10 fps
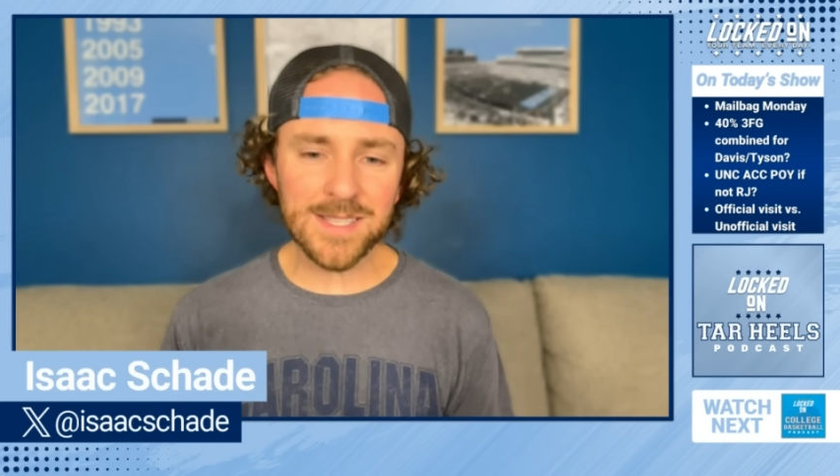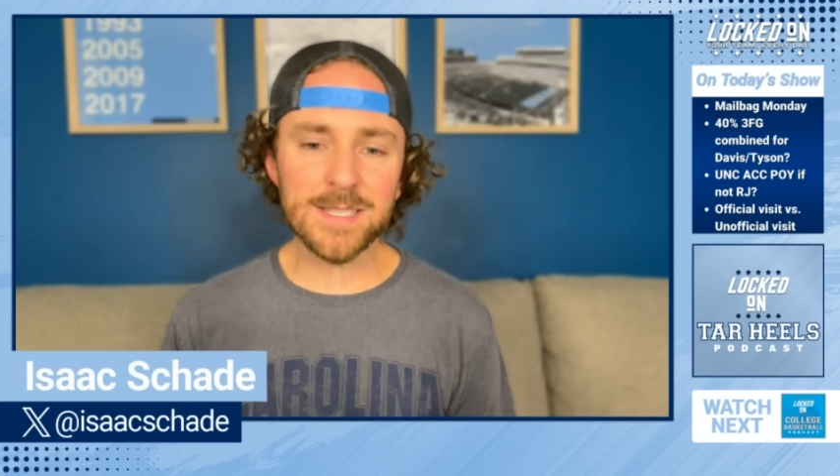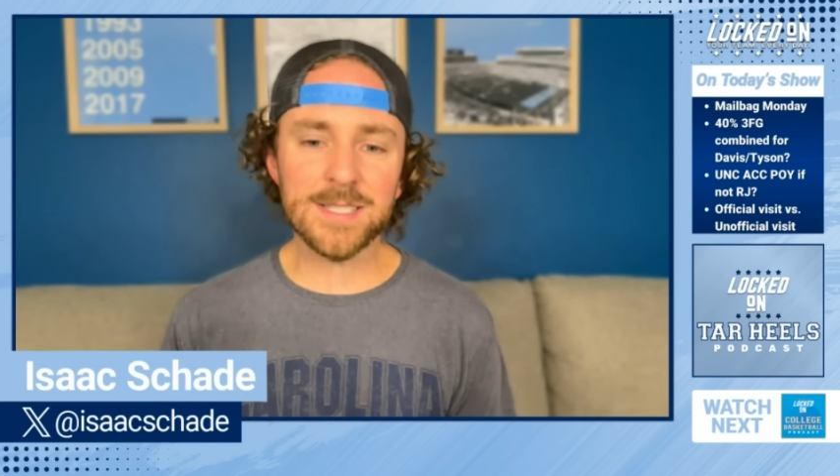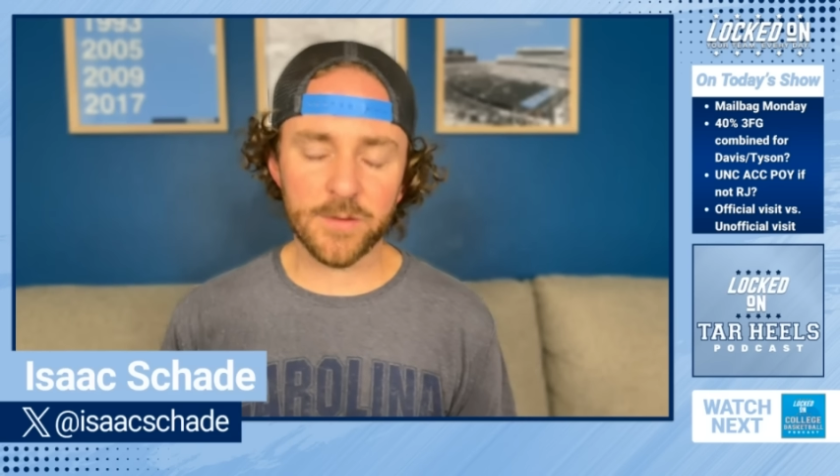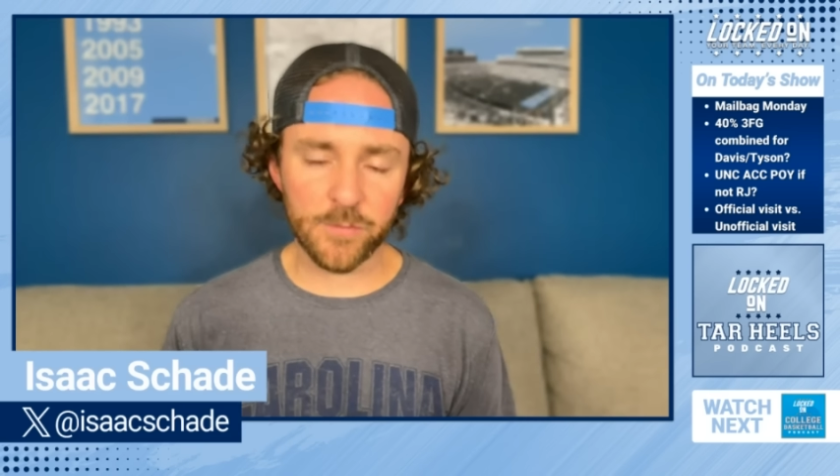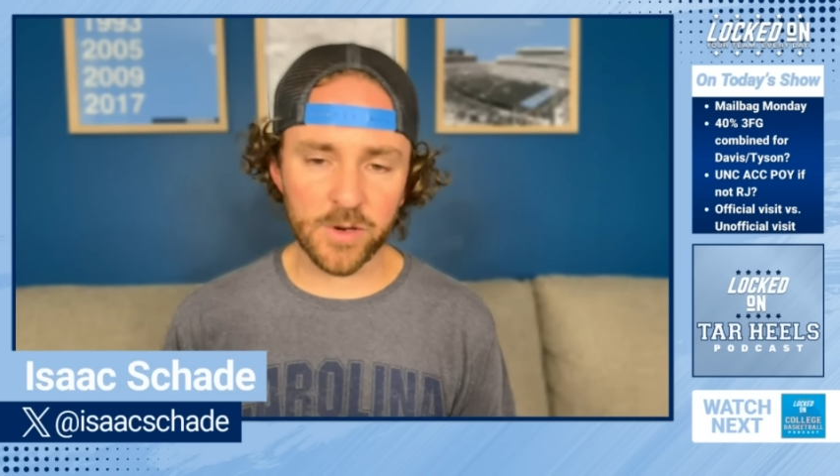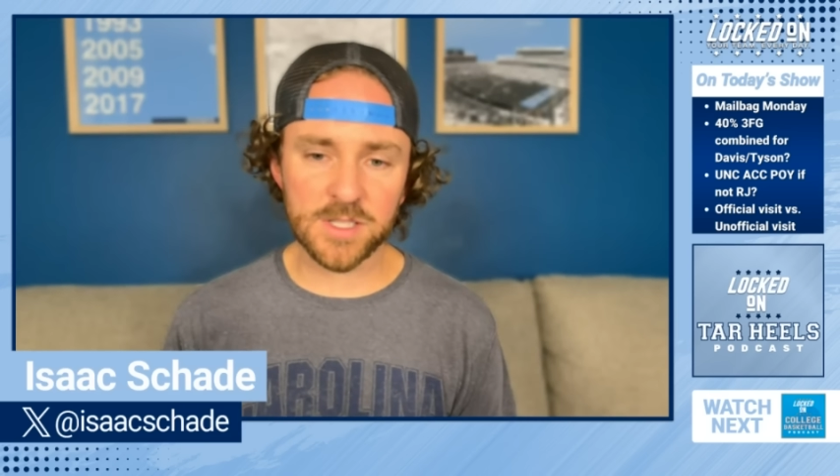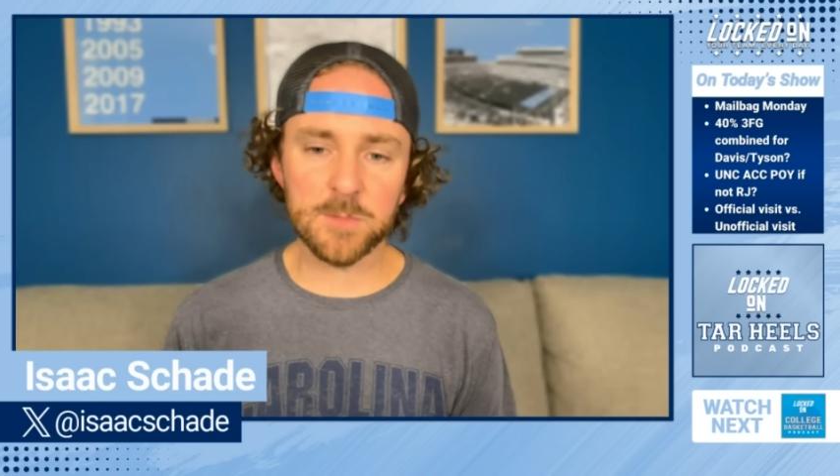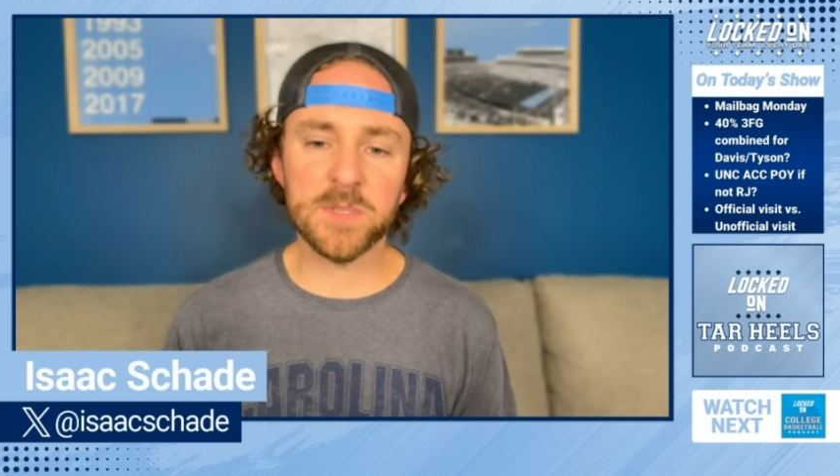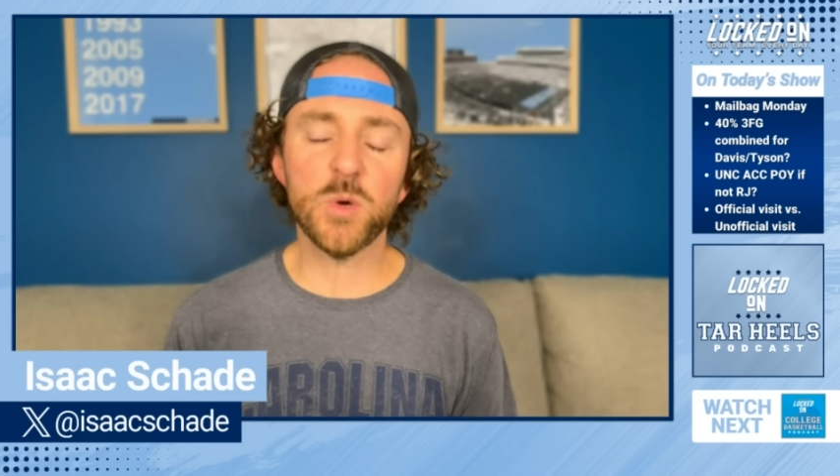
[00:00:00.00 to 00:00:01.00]
the
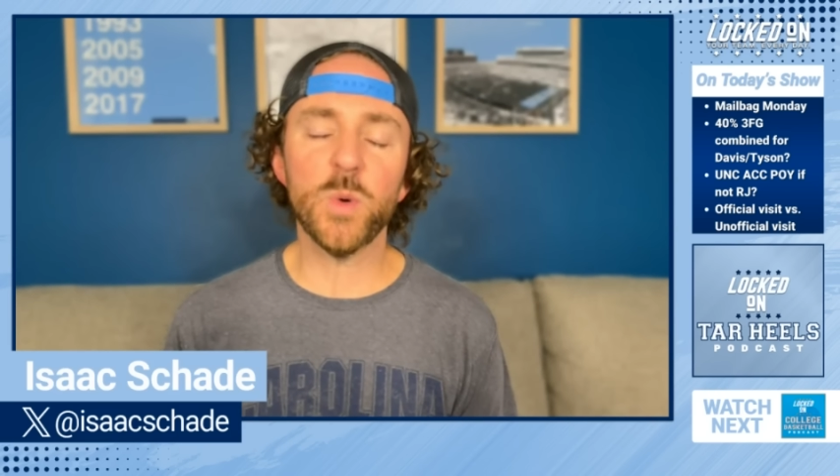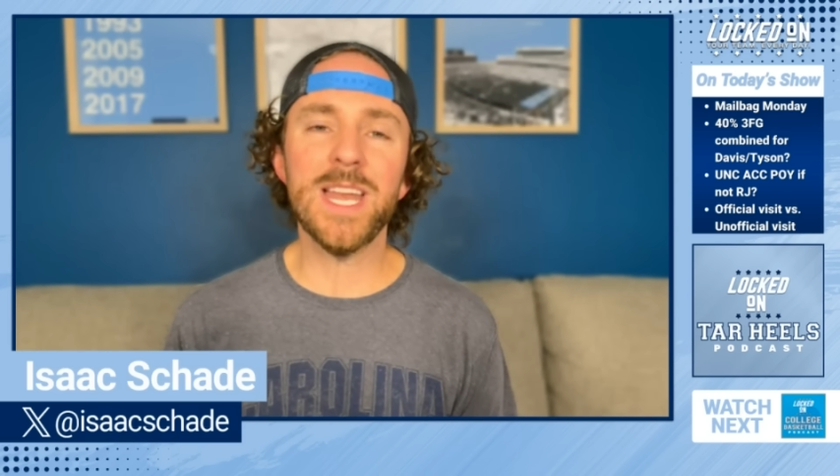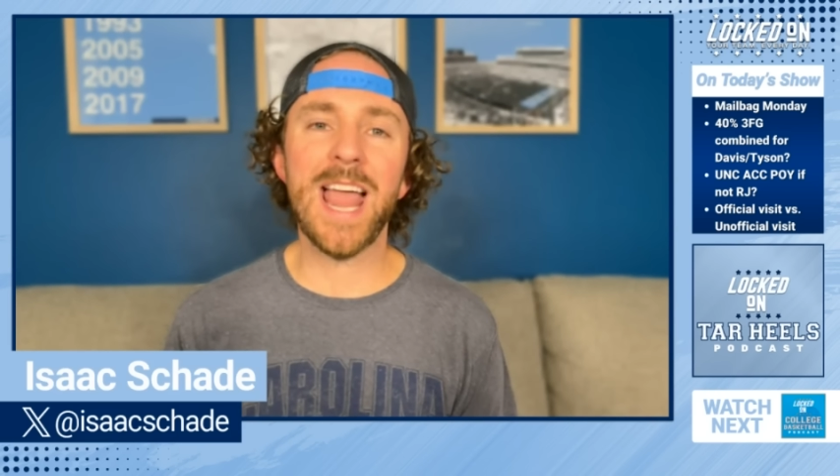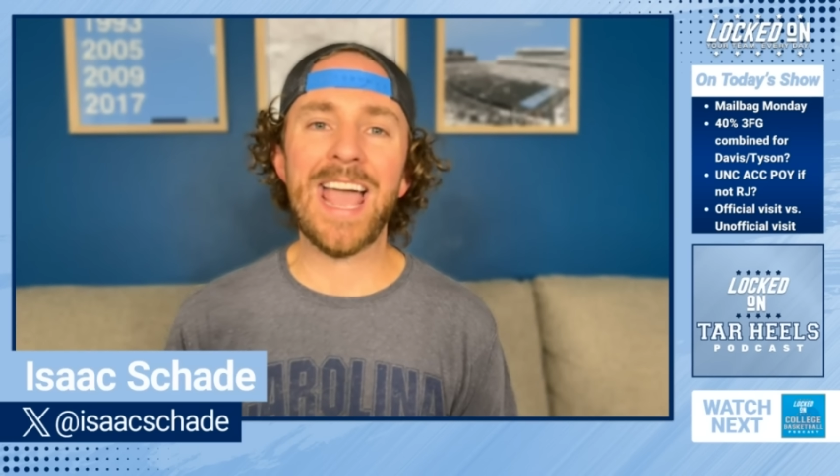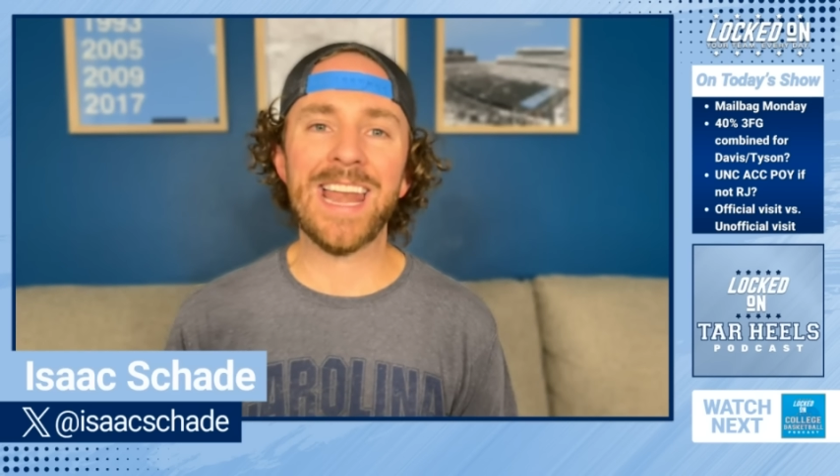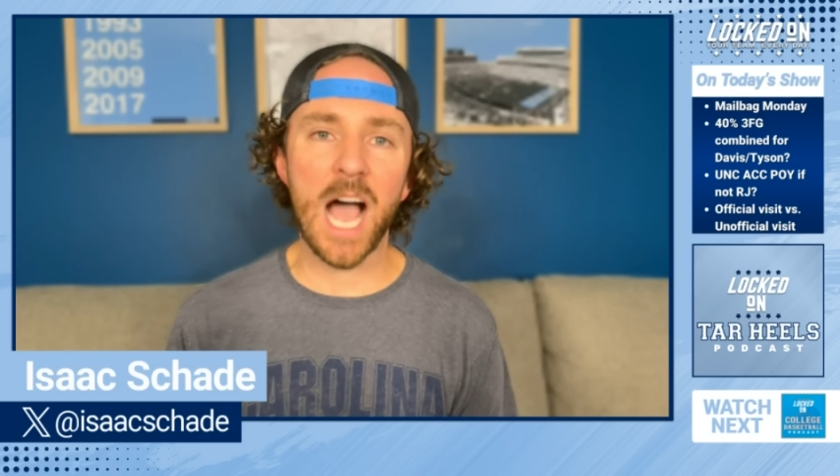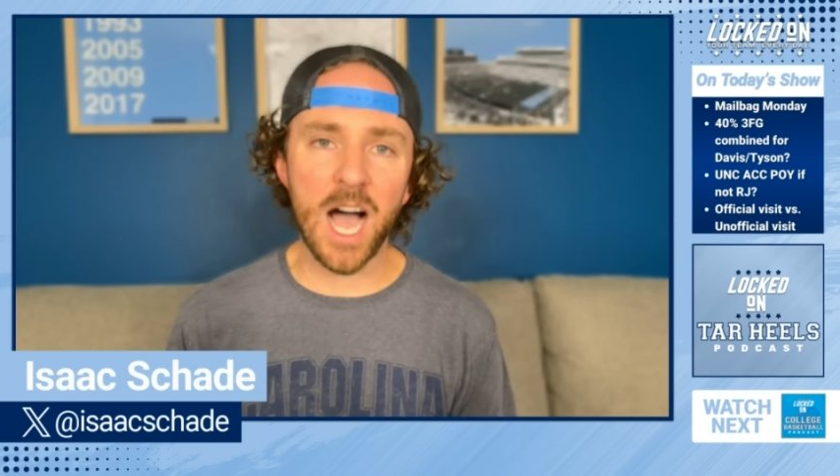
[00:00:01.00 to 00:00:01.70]
difference between an